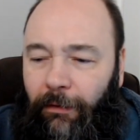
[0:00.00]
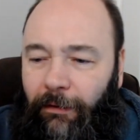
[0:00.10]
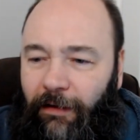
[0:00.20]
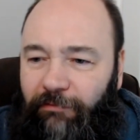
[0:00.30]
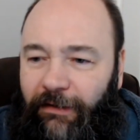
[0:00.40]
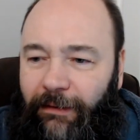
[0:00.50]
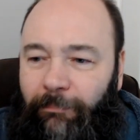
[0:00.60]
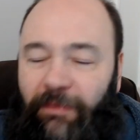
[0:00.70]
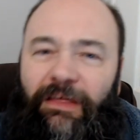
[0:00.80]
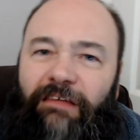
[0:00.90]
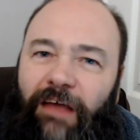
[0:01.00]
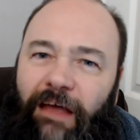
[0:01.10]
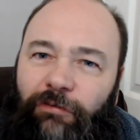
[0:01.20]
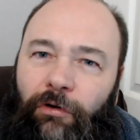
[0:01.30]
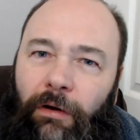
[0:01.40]
lovely. But this
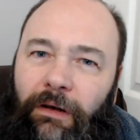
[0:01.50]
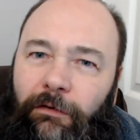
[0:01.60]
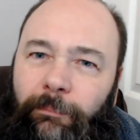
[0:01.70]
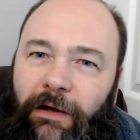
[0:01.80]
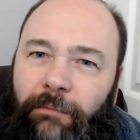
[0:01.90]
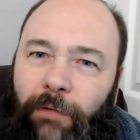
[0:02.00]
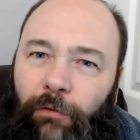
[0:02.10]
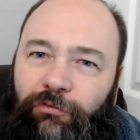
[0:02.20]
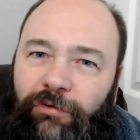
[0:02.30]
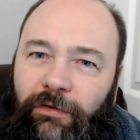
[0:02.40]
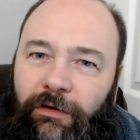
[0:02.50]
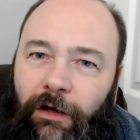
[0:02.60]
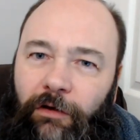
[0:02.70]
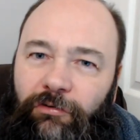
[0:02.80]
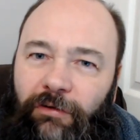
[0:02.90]
has got a little bit of malt to the
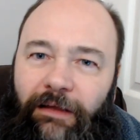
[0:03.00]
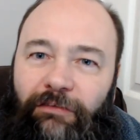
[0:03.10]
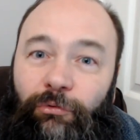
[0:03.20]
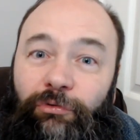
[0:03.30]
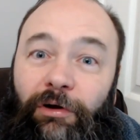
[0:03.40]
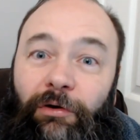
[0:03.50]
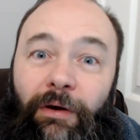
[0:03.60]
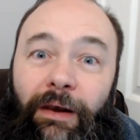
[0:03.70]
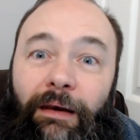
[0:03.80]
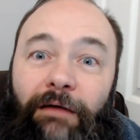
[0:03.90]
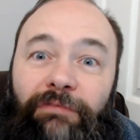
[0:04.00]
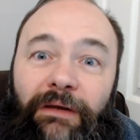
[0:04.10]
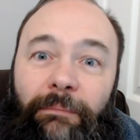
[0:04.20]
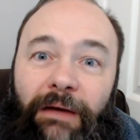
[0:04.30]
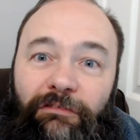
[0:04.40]
nose. It's also got lovely
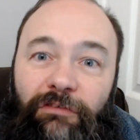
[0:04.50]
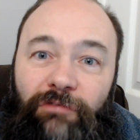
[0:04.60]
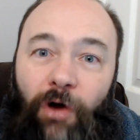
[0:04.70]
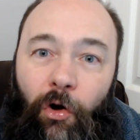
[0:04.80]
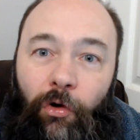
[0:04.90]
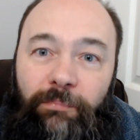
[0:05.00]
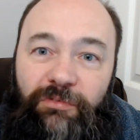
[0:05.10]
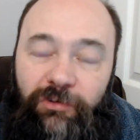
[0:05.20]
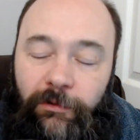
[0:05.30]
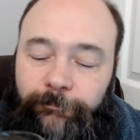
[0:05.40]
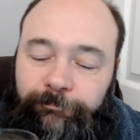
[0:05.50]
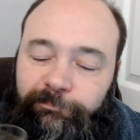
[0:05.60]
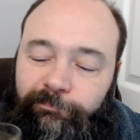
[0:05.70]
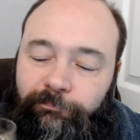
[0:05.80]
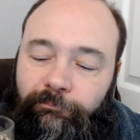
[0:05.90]
amount of hops,
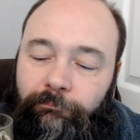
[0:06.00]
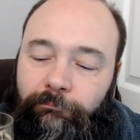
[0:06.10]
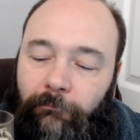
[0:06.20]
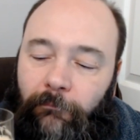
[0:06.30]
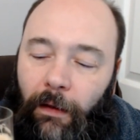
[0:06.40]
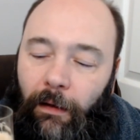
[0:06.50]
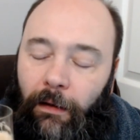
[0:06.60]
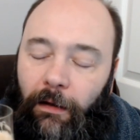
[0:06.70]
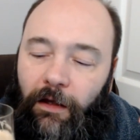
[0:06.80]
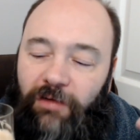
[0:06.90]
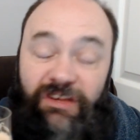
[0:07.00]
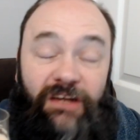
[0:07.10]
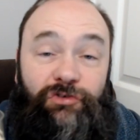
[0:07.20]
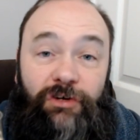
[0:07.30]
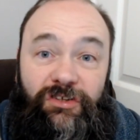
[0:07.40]
uh,
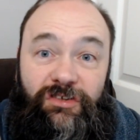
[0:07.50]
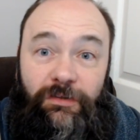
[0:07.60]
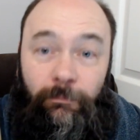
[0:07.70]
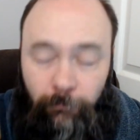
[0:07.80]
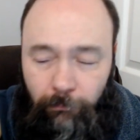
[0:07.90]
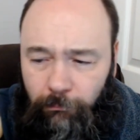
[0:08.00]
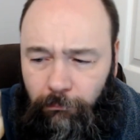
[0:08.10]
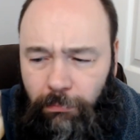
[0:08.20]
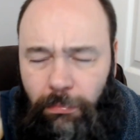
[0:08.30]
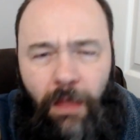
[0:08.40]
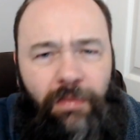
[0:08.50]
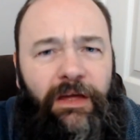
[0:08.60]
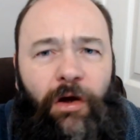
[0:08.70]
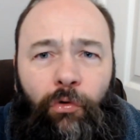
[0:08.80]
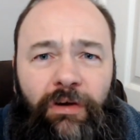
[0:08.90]
citrus,
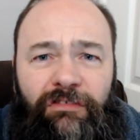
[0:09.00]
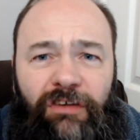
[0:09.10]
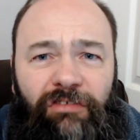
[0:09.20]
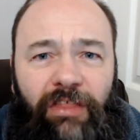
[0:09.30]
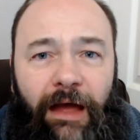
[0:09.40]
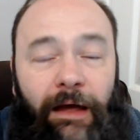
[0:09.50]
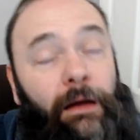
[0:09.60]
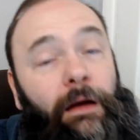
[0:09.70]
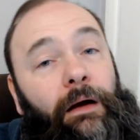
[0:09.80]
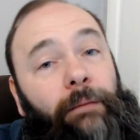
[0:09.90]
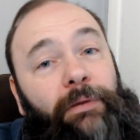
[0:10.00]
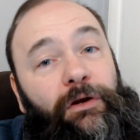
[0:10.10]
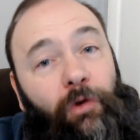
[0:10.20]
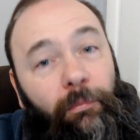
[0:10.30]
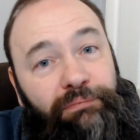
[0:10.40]
the oranges there, but
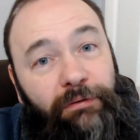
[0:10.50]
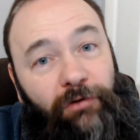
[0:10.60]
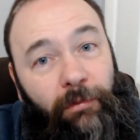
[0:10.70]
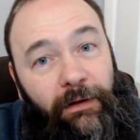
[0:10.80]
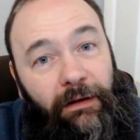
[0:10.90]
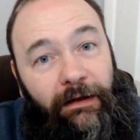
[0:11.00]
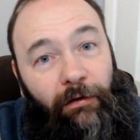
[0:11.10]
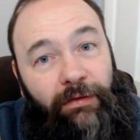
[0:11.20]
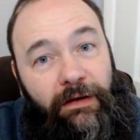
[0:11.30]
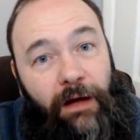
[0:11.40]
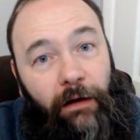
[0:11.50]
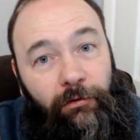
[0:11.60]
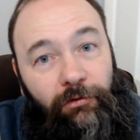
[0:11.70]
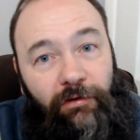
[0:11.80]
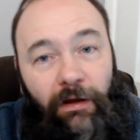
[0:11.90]
not predominantly on the
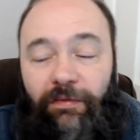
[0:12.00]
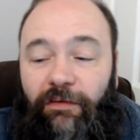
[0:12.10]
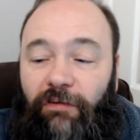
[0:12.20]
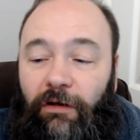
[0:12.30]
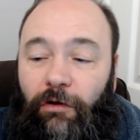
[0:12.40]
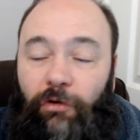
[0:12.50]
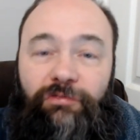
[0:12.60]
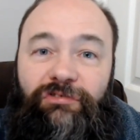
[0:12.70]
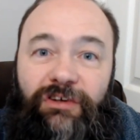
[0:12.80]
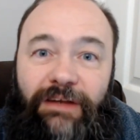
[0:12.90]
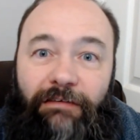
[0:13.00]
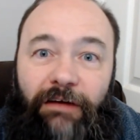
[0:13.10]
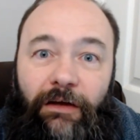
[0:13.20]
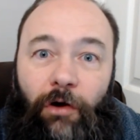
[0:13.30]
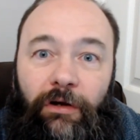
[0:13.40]
nose. And there's a lot of
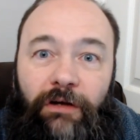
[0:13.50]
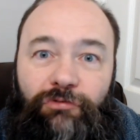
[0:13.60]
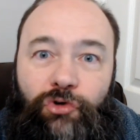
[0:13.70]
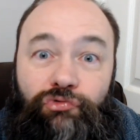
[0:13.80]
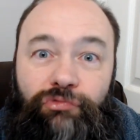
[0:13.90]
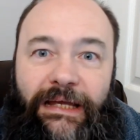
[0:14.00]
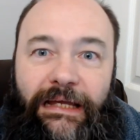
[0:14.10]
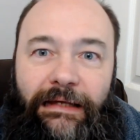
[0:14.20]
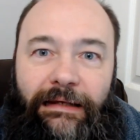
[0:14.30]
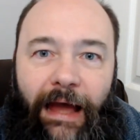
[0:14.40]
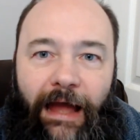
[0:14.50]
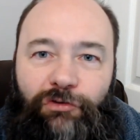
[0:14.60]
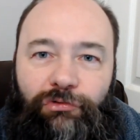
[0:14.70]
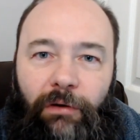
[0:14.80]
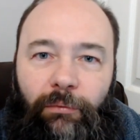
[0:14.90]
generic kind of green
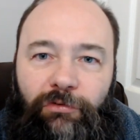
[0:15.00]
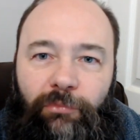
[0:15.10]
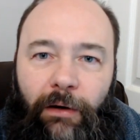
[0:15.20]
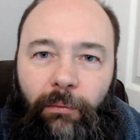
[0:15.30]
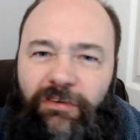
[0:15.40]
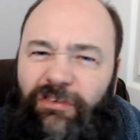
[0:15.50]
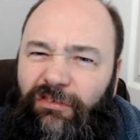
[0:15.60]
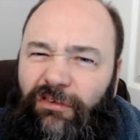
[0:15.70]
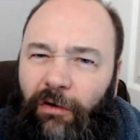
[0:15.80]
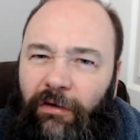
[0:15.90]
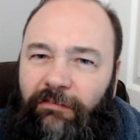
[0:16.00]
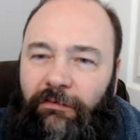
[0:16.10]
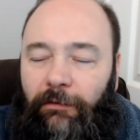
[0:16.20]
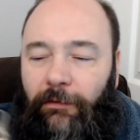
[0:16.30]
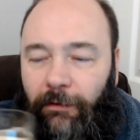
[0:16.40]
hedgerow as well, which is nice.
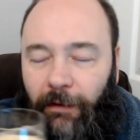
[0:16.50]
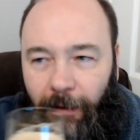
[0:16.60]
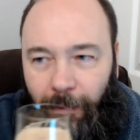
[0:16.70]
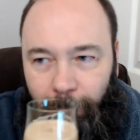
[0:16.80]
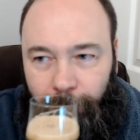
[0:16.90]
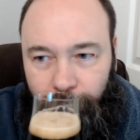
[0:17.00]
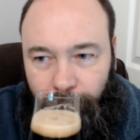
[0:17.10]
Um,